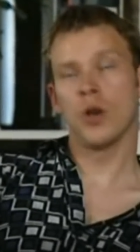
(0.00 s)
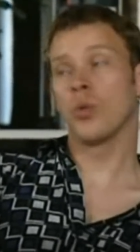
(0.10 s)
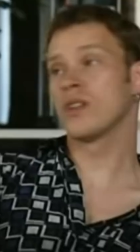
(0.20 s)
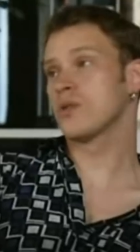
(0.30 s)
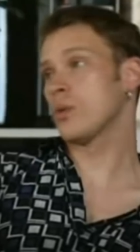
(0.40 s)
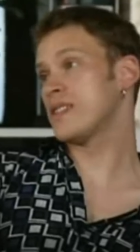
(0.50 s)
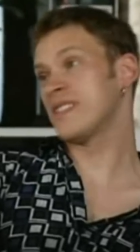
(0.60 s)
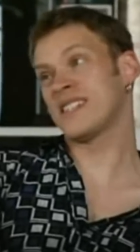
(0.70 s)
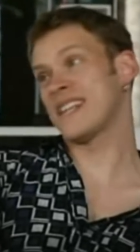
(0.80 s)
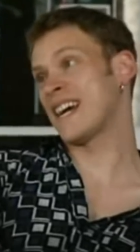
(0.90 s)
Well, there's always
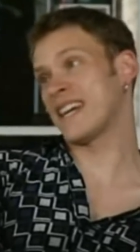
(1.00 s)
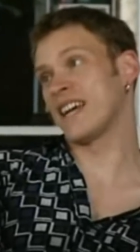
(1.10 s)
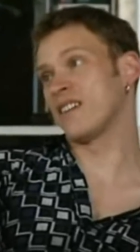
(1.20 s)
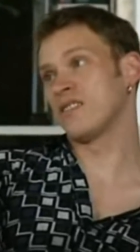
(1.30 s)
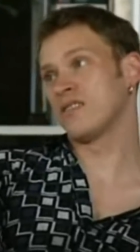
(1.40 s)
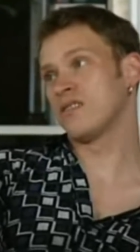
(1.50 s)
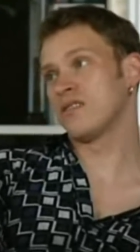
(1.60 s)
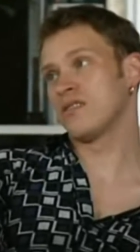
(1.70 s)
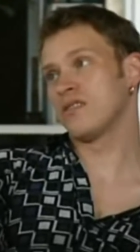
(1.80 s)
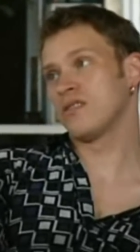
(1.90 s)
the stacking.
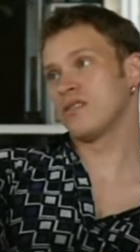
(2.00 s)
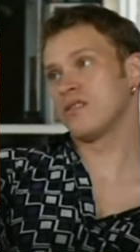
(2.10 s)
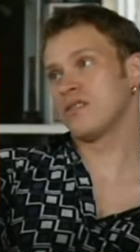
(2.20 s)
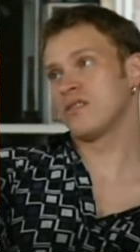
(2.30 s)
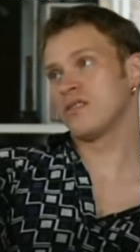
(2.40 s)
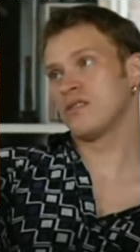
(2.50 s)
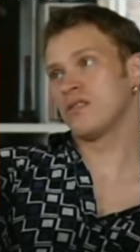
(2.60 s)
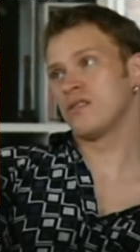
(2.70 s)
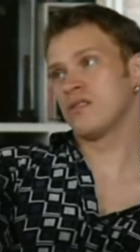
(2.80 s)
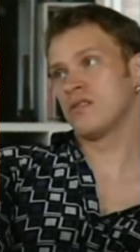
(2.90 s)
Hmm.